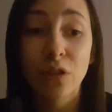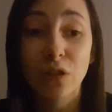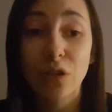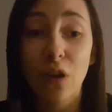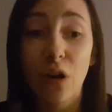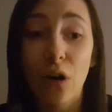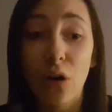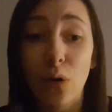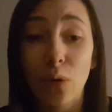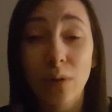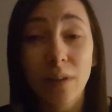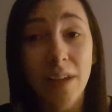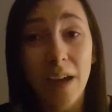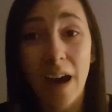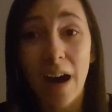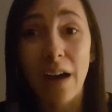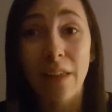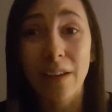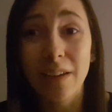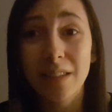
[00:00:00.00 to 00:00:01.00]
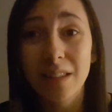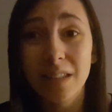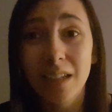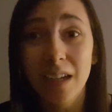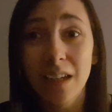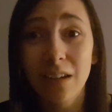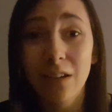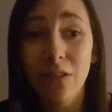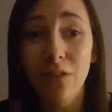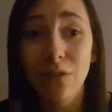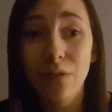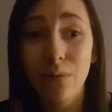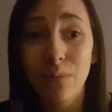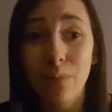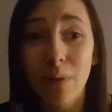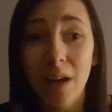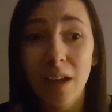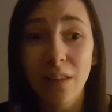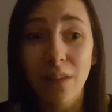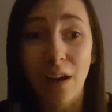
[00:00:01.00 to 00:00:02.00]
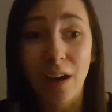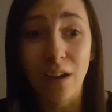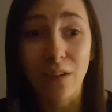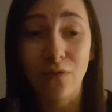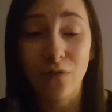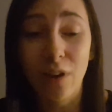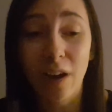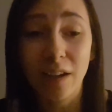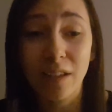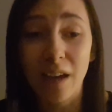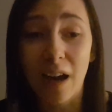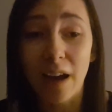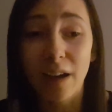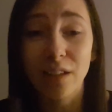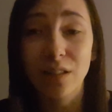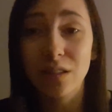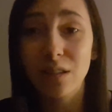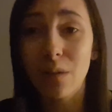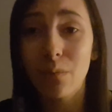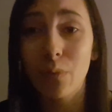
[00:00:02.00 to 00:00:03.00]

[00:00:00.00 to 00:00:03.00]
So yeah, that's kind of my life, I guess.